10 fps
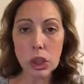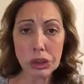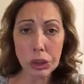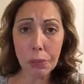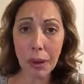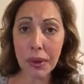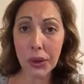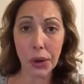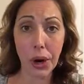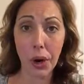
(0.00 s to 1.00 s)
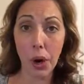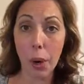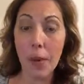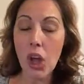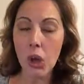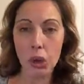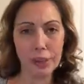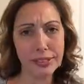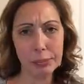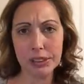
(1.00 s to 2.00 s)
So maybe you're at home, you
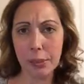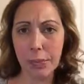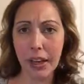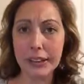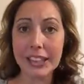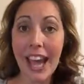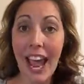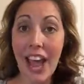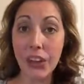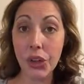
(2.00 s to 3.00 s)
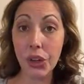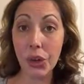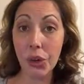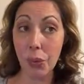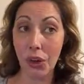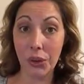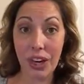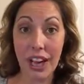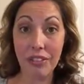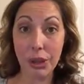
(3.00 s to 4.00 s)
have some dumbbells, and you're
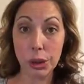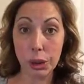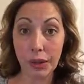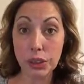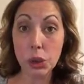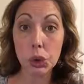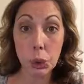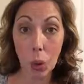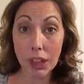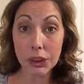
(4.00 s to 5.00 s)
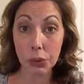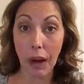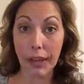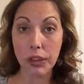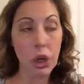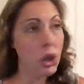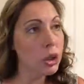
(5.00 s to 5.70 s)
wondering if you're doing squats right.